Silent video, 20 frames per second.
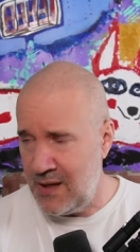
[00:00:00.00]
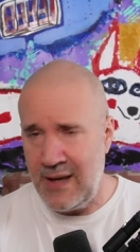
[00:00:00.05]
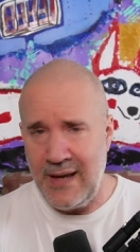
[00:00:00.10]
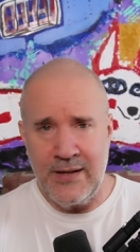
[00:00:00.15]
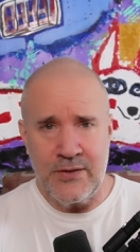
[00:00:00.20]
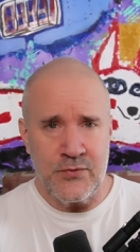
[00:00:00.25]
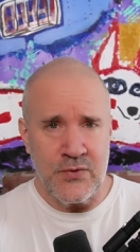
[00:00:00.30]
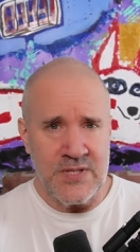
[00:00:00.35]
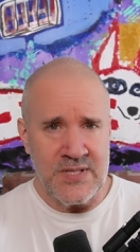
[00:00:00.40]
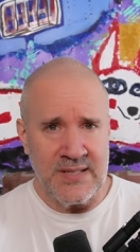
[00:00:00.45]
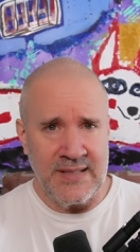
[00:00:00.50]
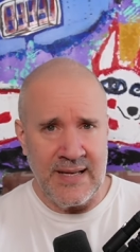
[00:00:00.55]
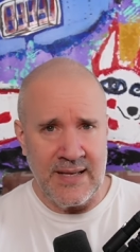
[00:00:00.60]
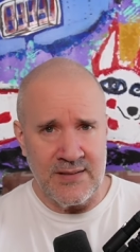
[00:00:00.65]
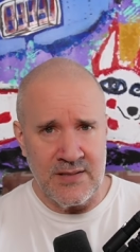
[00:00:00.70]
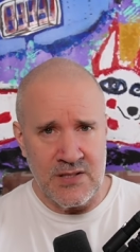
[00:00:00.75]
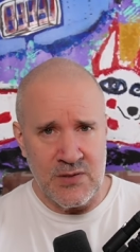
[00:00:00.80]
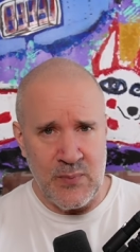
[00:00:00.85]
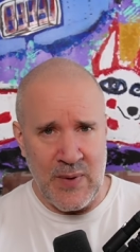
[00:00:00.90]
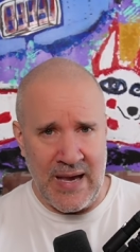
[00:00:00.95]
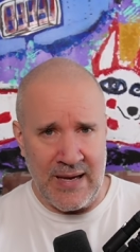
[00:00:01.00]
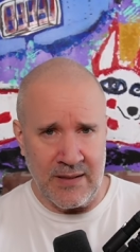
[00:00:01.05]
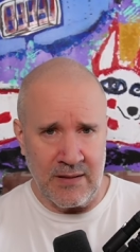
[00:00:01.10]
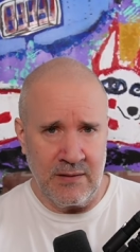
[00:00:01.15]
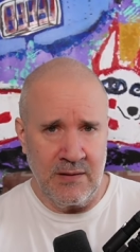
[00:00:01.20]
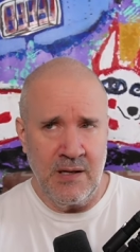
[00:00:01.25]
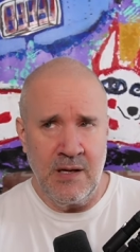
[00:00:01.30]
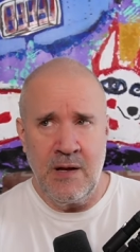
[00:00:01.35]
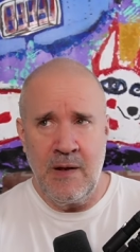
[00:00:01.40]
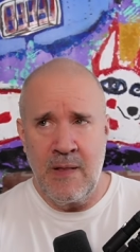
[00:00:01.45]
Entries and exits matter.
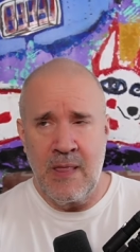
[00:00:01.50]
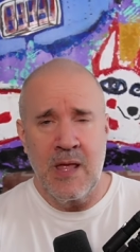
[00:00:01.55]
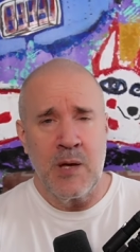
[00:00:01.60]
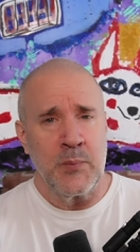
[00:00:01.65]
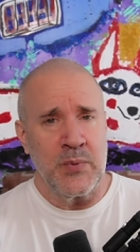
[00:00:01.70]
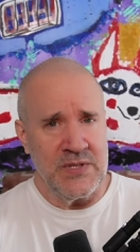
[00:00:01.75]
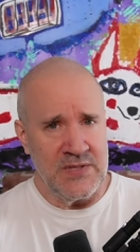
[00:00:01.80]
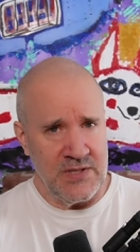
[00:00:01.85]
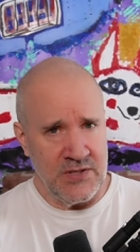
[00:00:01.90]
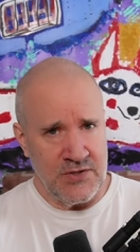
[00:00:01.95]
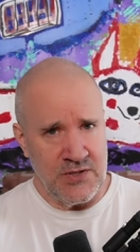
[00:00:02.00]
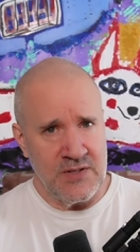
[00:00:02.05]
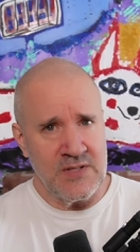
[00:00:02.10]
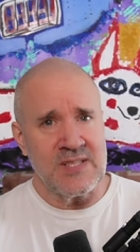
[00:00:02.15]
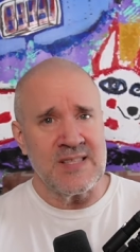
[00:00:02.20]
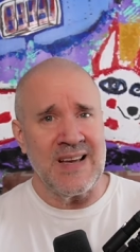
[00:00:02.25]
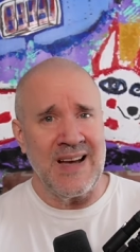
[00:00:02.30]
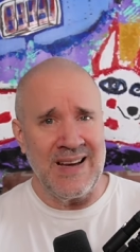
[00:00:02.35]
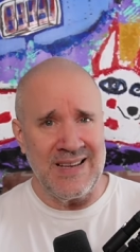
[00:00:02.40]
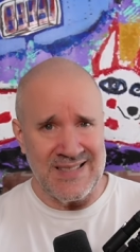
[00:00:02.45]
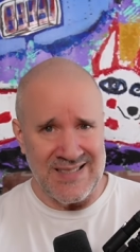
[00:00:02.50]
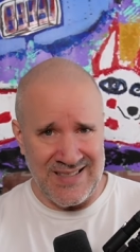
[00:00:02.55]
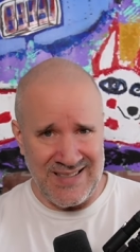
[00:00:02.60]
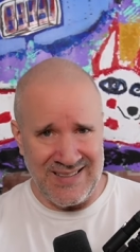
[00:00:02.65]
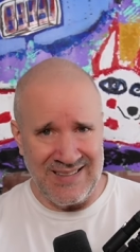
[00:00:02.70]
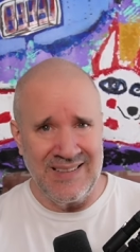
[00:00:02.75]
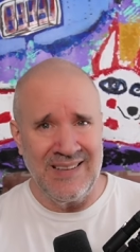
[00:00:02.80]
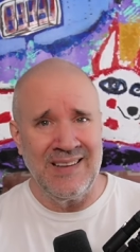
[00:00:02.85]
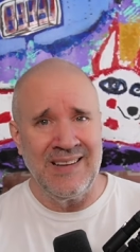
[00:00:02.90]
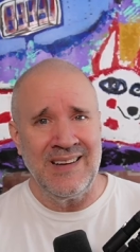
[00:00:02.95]
Position
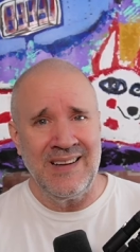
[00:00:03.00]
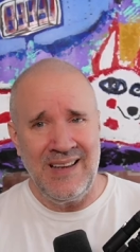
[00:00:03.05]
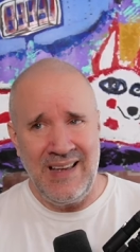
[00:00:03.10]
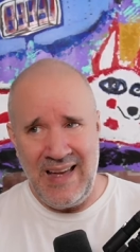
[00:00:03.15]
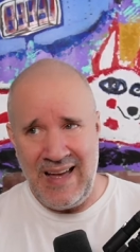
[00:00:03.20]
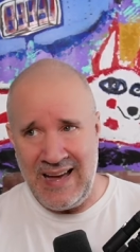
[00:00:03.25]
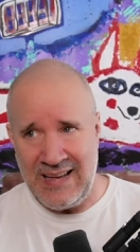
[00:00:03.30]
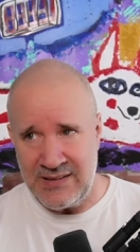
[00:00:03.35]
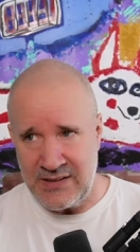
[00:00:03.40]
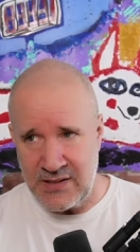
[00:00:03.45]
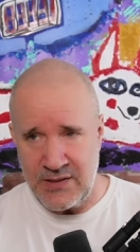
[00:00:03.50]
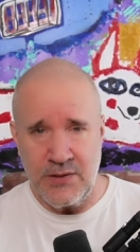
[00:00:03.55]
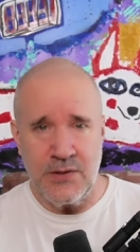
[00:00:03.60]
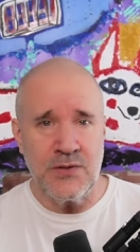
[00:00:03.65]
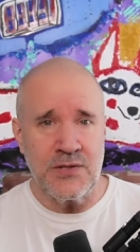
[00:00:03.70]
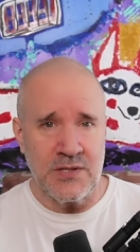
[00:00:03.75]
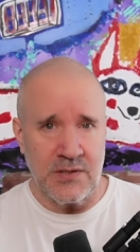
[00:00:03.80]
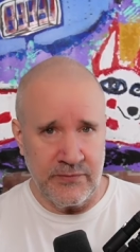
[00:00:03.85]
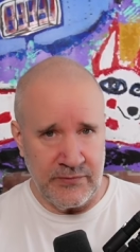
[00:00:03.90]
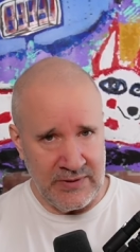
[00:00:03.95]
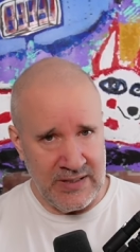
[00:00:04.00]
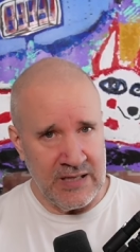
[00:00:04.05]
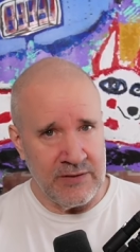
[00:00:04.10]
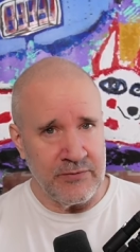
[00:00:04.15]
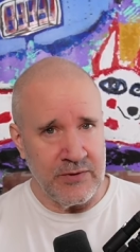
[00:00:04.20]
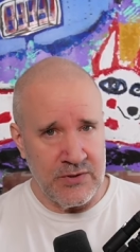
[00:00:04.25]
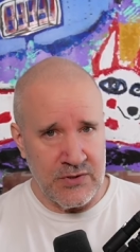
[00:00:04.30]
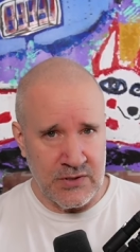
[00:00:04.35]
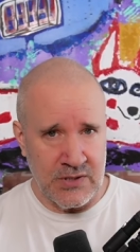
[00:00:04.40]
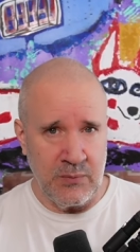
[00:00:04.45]
sizing and the use of
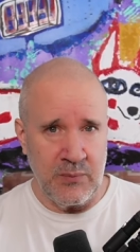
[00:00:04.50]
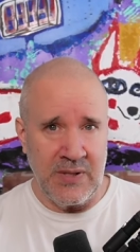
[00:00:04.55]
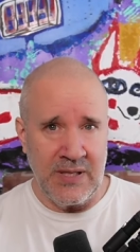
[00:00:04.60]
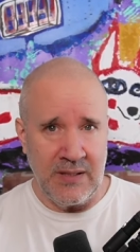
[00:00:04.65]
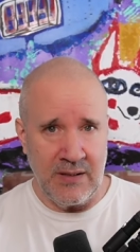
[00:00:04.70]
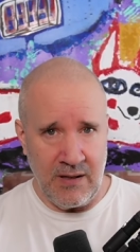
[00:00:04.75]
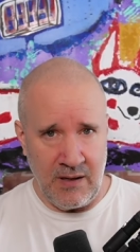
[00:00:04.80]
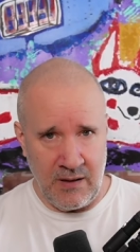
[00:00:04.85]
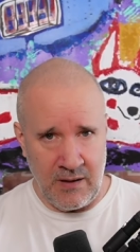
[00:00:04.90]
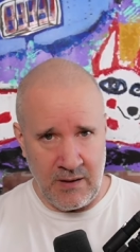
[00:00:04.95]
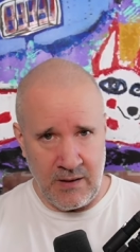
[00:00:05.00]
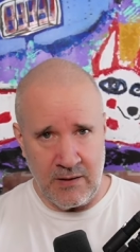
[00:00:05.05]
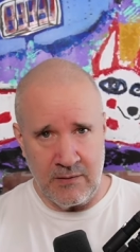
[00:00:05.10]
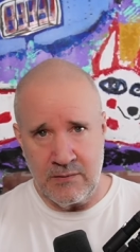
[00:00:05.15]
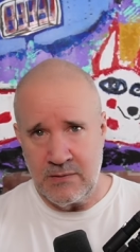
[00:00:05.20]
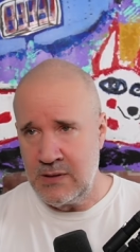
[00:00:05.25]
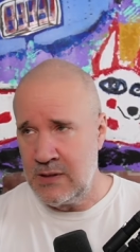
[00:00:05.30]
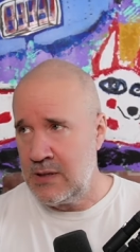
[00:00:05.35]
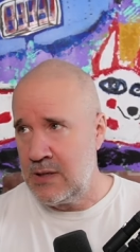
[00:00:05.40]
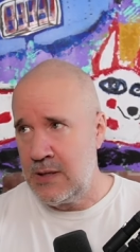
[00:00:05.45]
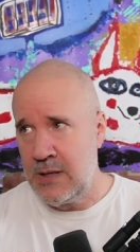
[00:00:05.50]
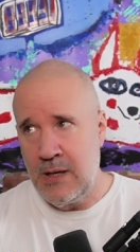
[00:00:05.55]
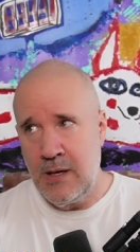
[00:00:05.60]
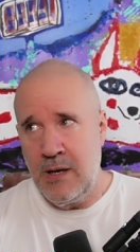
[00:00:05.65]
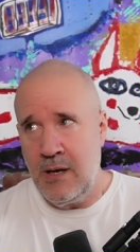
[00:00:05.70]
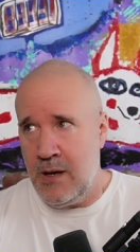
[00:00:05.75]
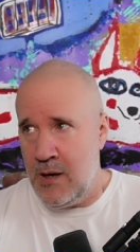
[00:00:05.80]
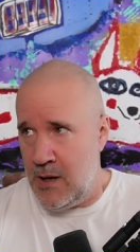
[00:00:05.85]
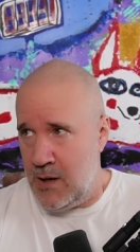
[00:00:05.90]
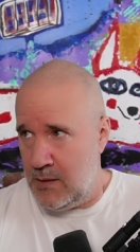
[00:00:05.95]
leverage to me are
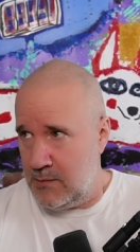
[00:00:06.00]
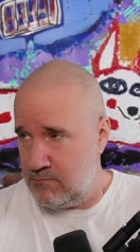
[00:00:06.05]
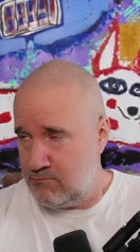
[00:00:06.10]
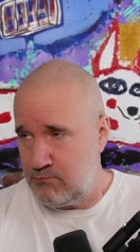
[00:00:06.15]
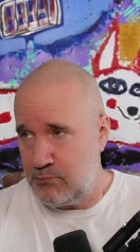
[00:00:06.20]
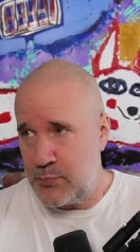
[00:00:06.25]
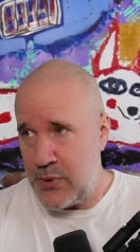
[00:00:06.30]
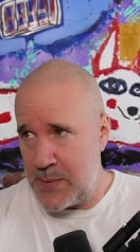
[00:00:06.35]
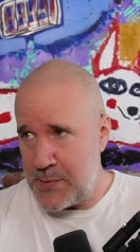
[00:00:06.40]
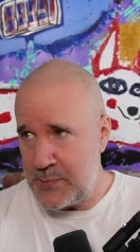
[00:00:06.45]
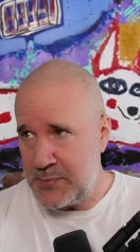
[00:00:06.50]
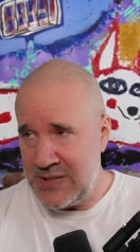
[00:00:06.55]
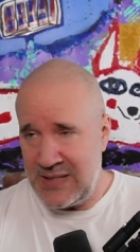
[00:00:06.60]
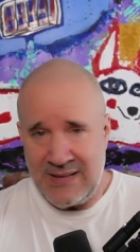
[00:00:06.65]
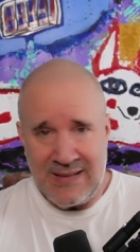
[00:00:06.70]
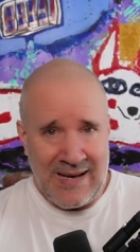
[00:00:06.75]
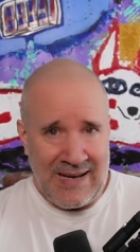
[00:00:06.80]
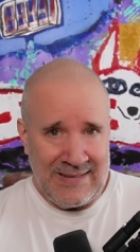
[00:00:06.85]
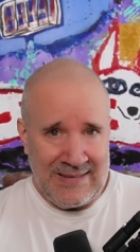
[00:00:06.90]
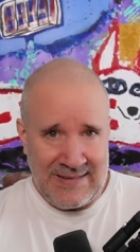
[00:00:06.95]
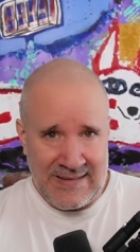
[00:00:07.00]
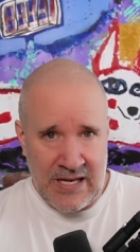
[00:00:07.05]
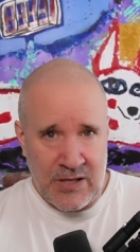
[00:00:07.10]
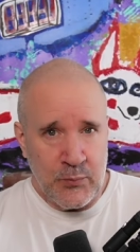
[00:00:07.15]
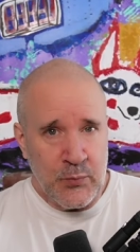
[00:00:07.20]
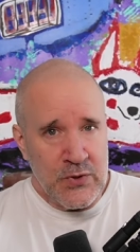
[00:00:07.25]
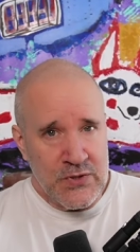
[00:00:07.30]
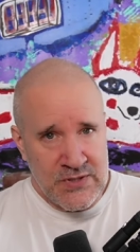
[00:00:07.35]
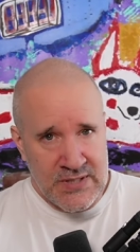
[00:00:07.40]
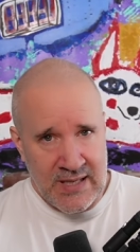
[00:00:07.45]
probably
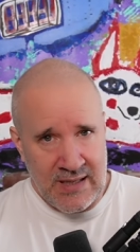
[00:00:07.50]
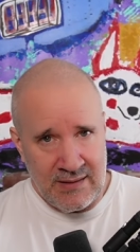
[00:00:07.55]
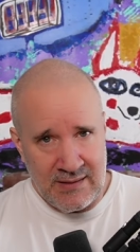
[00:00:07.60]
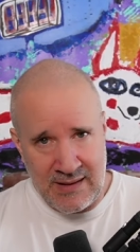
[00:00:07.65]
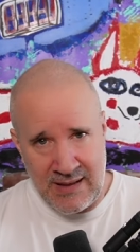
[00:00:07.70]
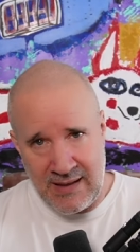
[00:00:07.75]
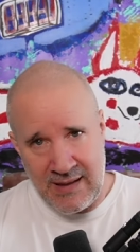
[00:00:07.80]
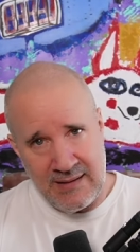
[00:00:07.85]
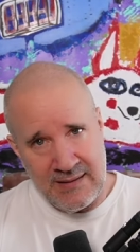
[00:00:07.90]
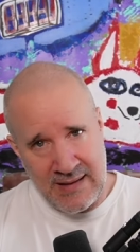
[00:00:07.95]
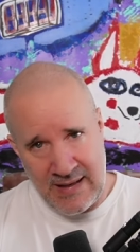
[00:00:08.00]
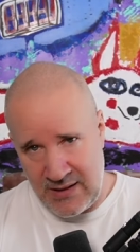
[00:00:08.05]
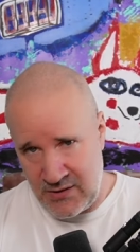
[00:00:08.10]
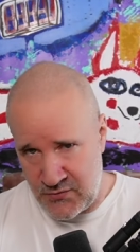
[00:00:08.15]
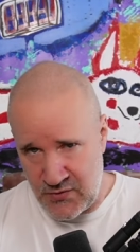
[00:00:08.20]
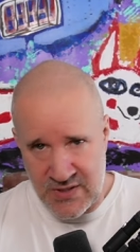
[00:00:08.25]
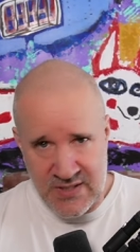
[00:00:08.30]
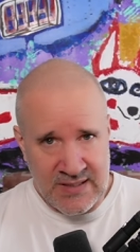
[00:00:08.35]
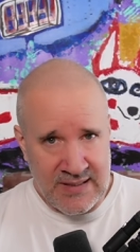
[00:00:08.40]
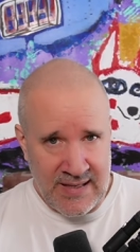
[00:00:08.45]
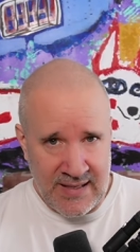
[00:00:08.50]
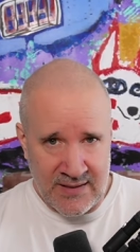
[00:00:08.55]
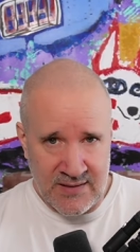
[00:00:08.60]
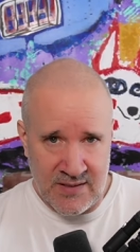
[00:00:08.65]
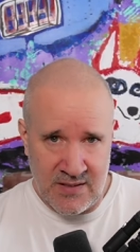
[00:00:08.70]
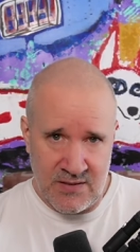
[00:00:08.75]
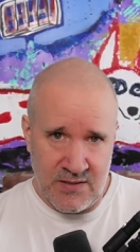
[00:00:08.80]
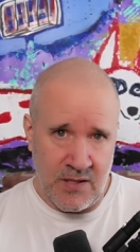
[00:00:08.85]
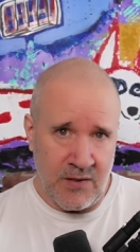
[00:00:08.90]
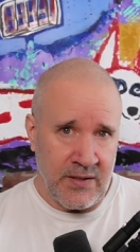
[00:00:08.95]
98%, and entries and
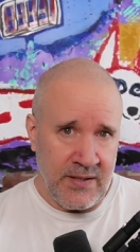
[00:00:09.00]
exits are